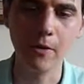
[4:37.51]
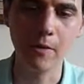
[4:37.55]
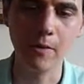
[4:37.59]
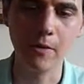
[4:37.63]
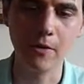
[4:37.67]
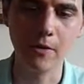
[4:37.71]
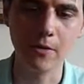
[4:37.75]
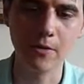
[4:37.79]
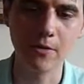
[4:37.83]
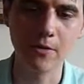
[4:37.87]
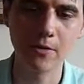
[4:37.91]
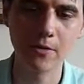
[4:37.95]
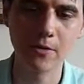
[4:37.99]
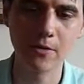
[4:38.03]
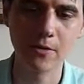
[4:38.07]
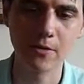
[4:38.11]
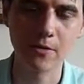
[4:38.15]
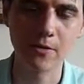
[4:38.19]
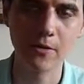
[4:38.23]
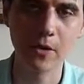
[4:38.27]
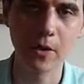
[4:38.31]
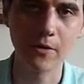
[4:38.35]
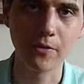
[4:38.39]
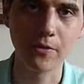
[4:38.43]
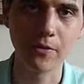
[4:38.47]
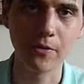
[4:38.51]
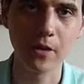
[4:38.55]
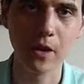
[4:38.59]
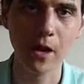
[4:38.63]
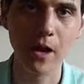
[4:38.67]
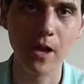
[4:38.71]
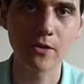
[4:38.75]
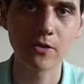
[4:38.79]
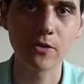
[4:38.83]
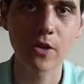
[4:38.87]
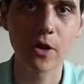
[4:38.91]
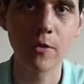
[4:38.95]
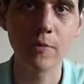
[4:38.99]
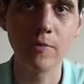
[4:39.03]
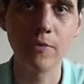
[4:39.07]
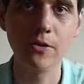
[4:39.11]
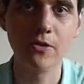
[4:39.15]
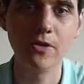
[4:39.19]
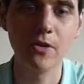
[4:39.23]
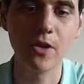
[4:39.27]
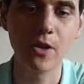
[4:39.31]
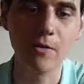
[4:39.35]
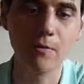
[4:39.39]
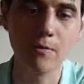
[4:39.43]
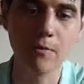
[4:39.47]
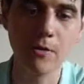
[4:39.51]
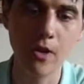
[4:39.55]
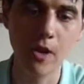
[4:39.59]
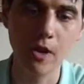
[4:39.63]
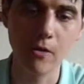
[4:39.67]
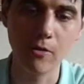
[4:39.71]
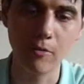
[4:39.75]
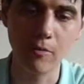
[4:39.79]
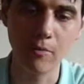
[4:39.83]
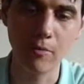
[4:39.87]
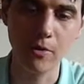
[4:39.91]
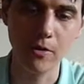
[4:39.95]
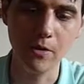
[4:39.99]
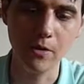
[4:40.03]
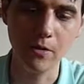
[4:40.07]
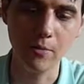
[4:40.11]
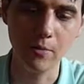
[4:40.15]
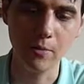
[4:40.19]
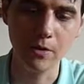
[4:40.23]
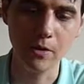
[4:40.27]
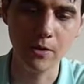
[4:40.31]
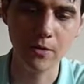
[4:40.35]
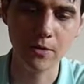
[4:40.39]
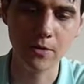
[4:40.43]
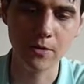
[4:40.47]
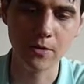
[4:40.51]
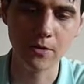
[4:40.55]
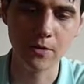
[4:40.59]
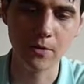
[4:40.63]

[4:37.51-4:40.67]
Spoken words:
I mean, it's not as hoppy as an IPA would be, but